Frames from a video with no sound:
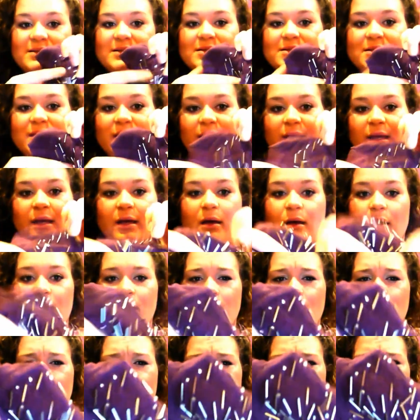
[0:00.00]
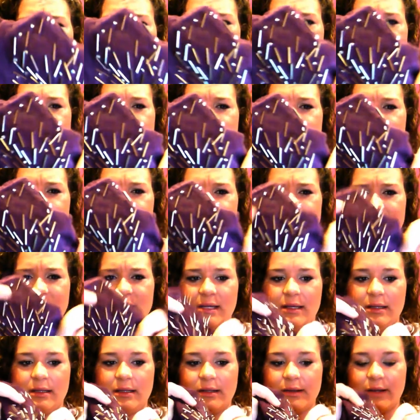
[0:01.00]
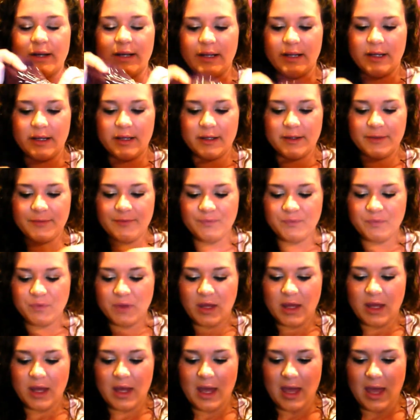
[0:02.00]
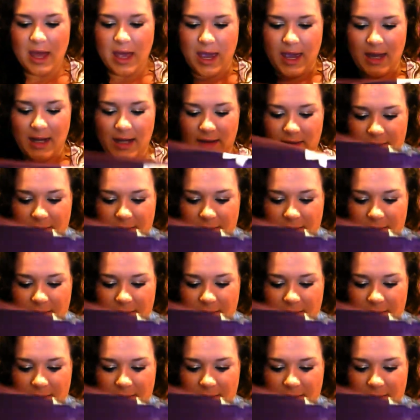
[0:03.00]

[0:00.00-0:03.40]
this like really pretty detailing right here and it